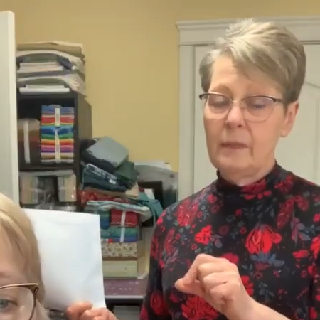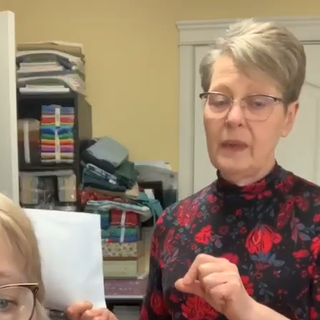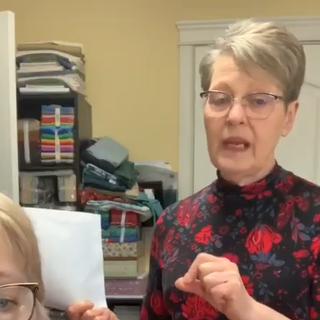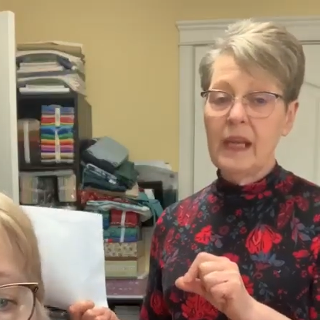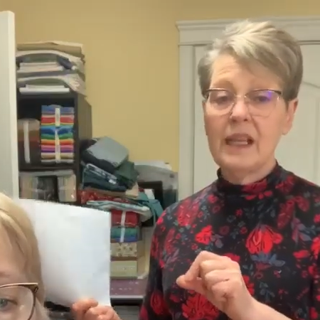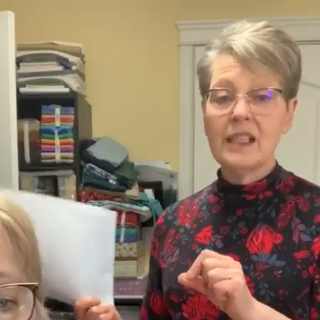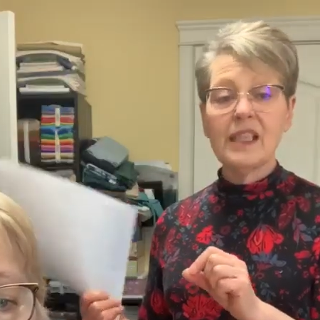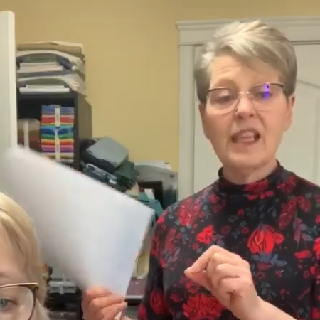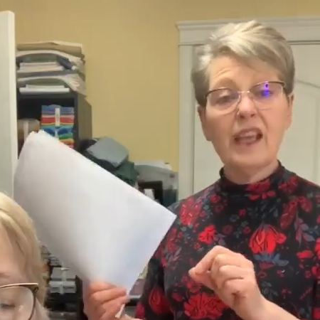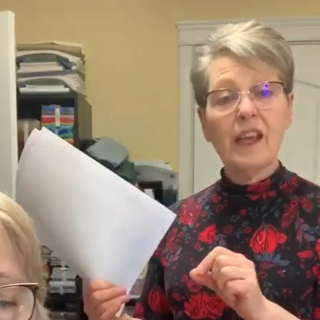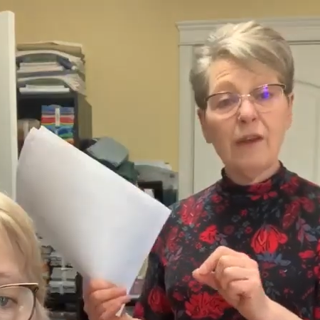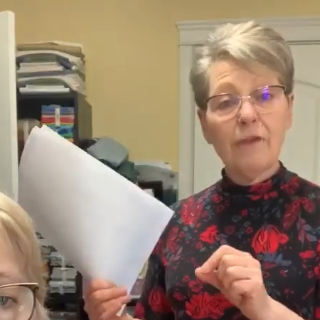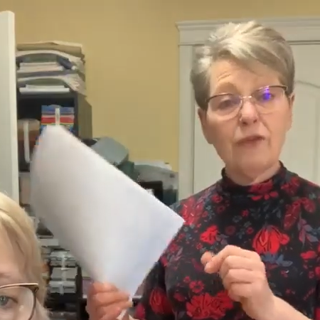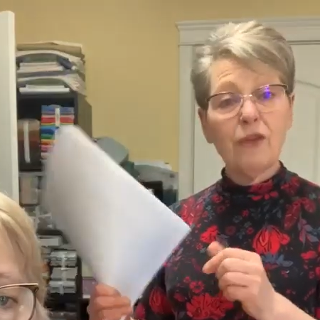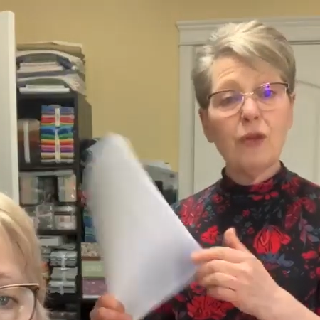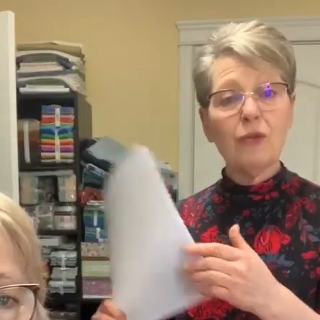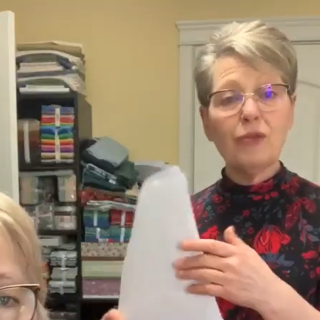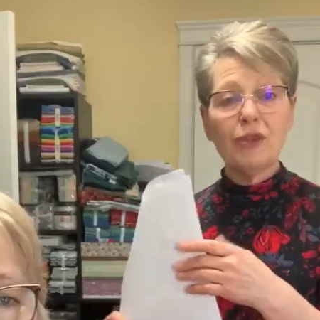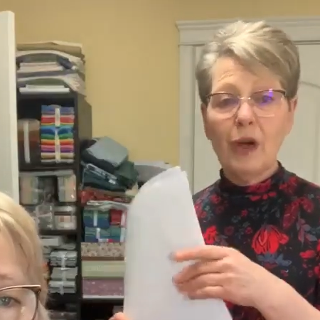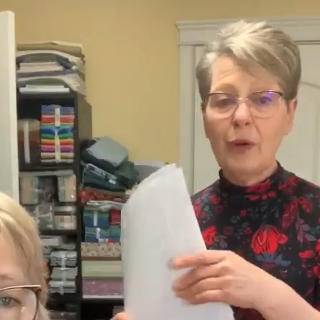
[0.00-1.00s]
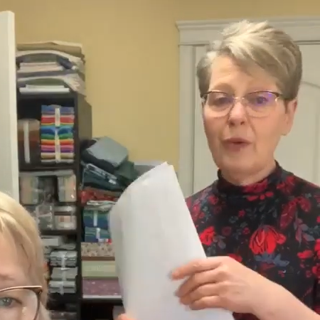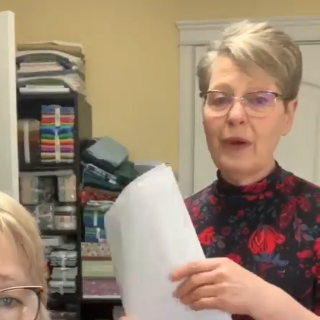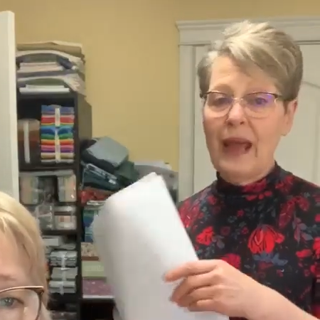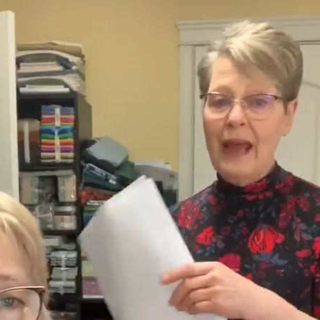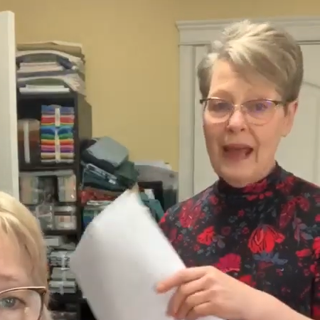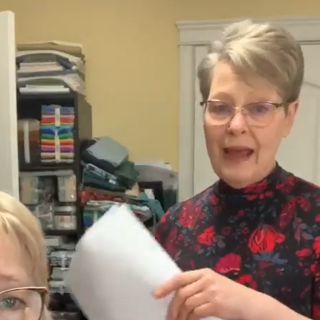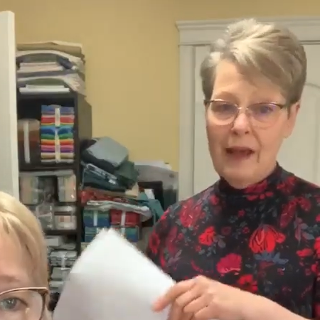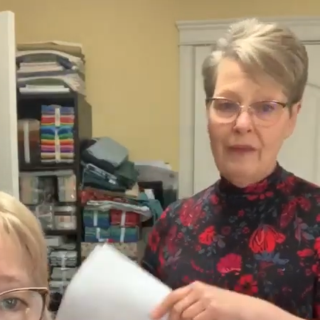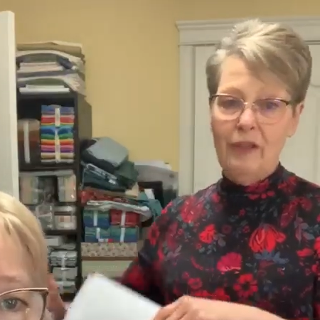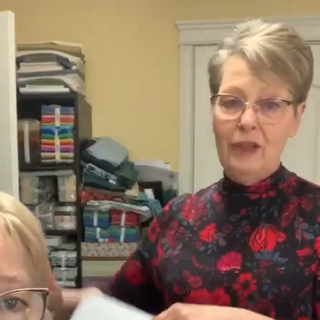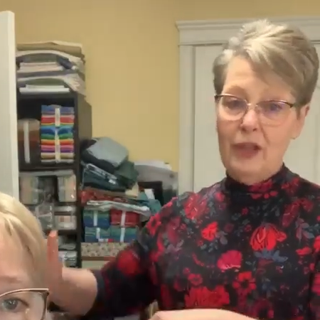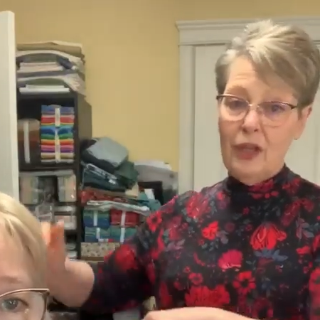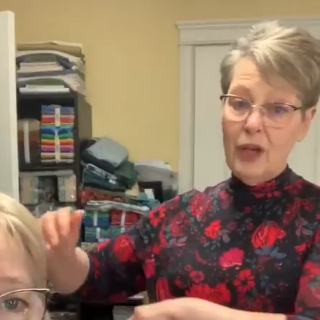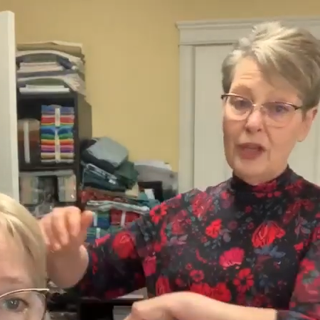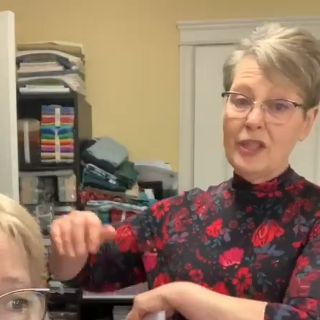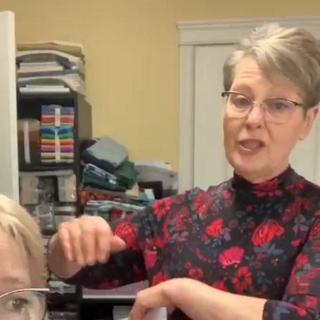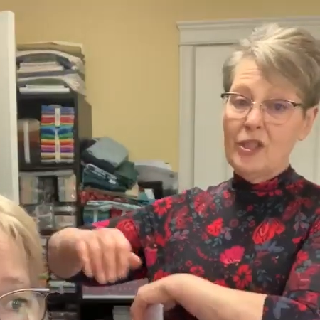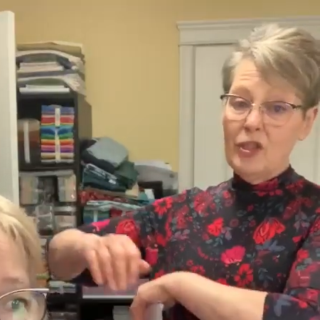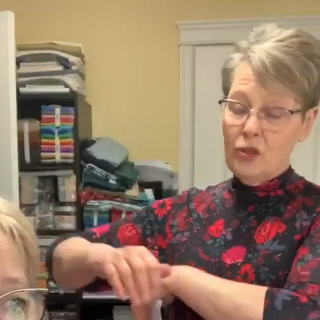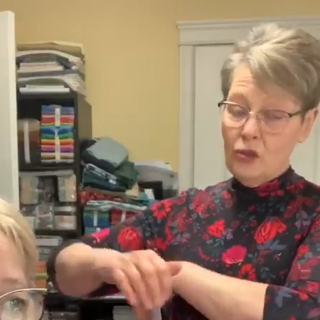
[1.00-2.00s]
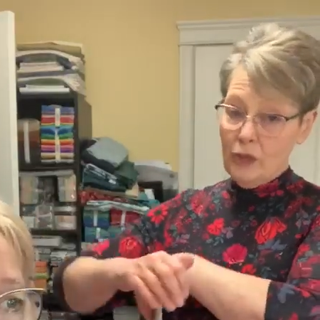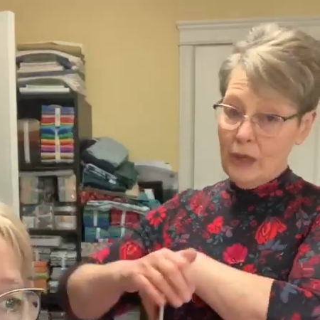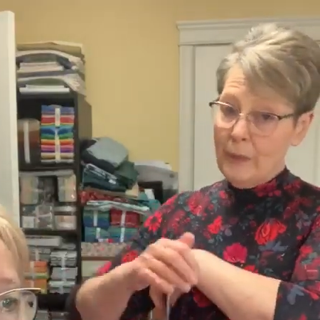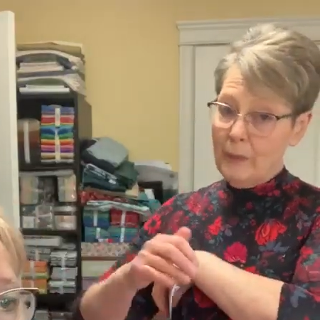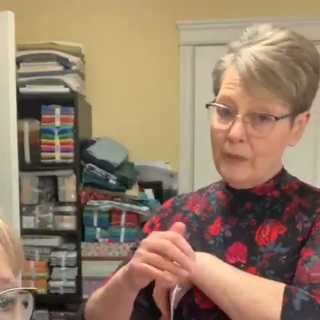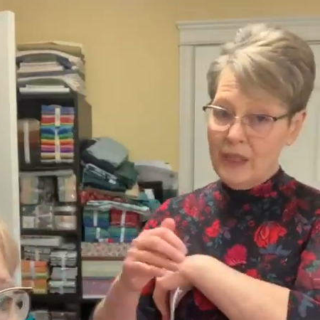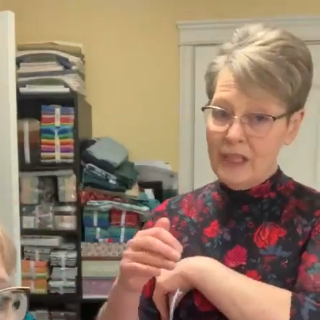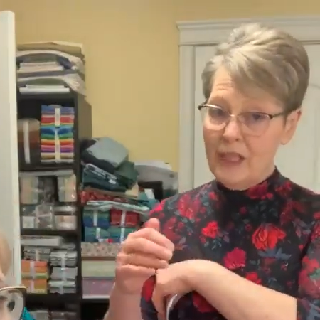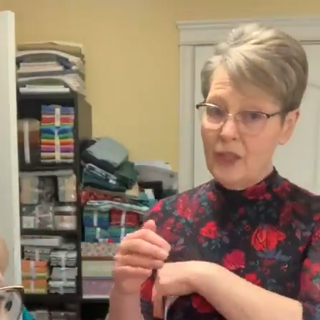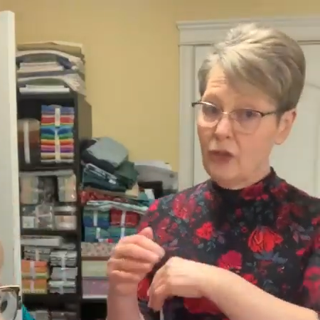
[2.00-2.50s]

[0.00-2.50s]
because if you don't have a lot of strips